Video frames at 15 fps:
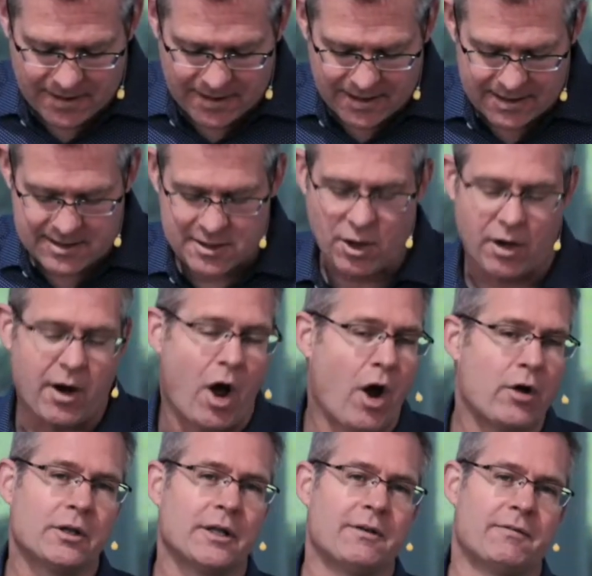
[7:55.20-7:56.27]
It's not
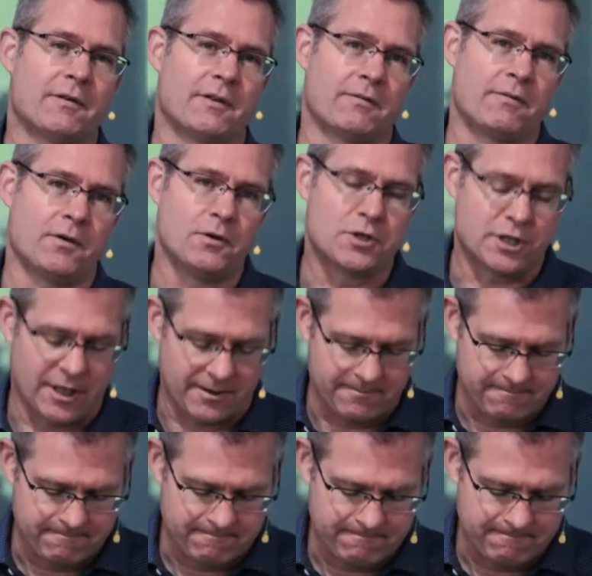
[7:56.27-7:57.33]
only for the future,
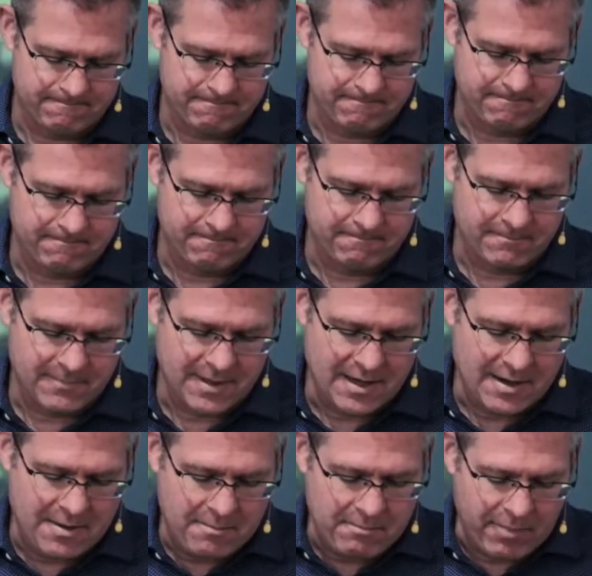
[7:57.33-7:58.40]

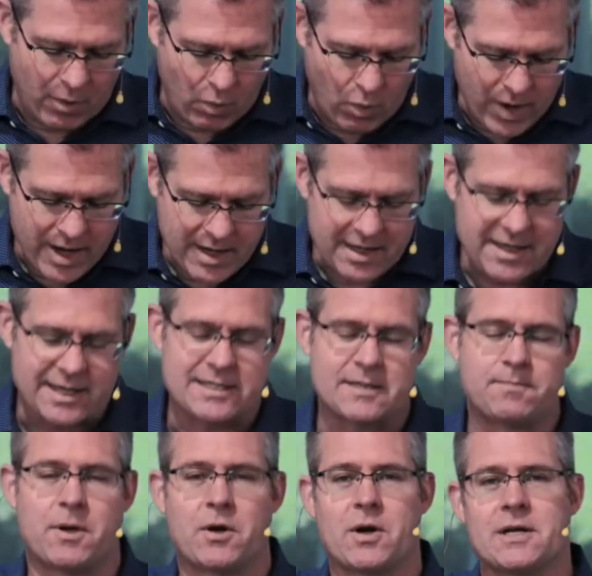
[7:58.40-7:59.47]
but we can
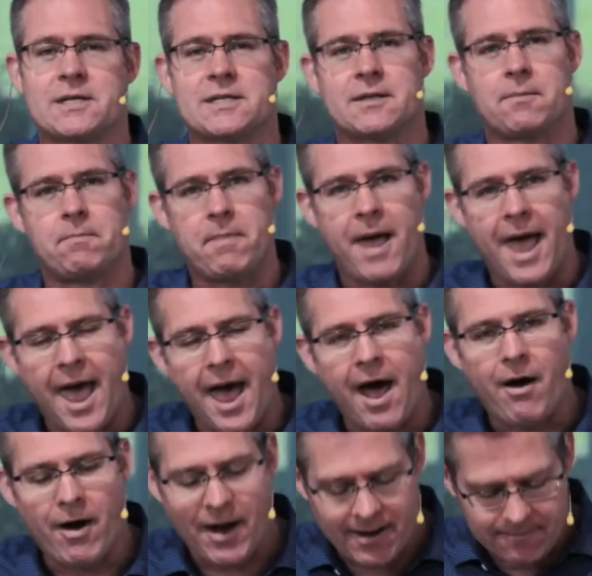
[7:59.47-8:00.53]
experience the
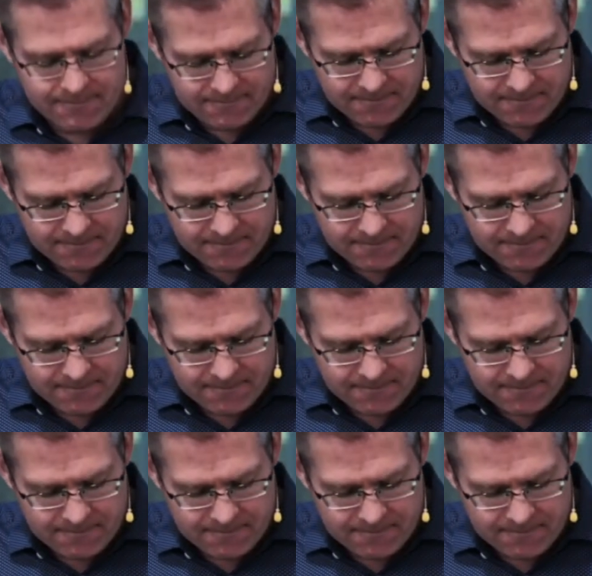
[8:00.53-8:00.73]
power